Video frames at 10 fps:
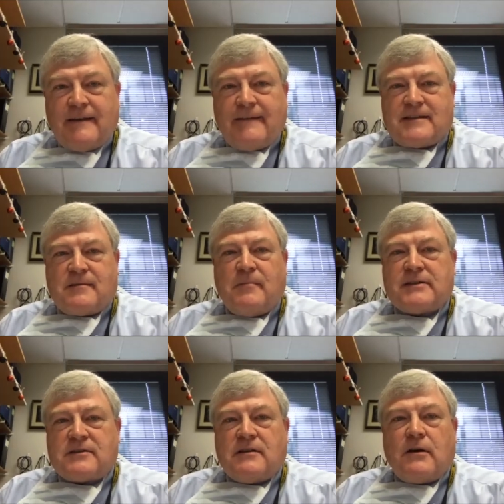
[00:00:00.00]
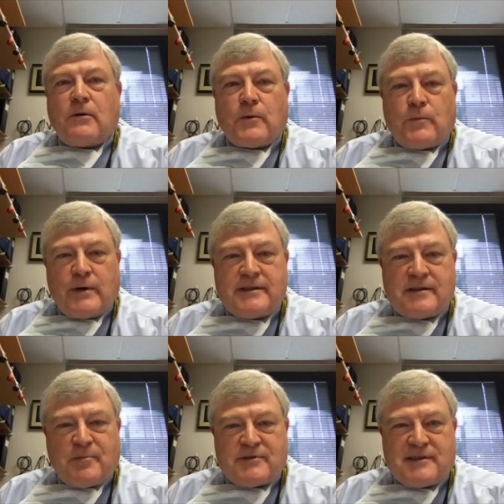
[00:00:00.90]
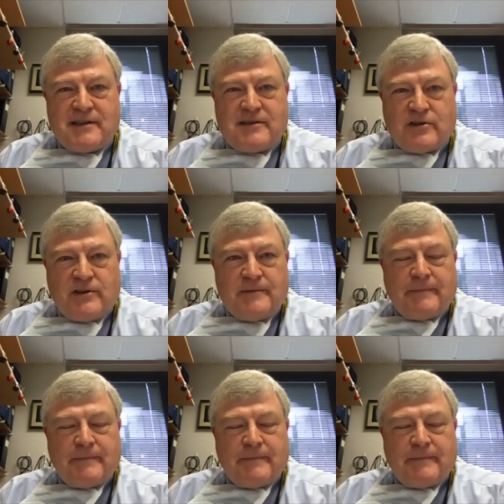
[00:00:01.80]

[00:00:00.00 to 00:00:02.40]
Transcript: It's a much lower risk procedure.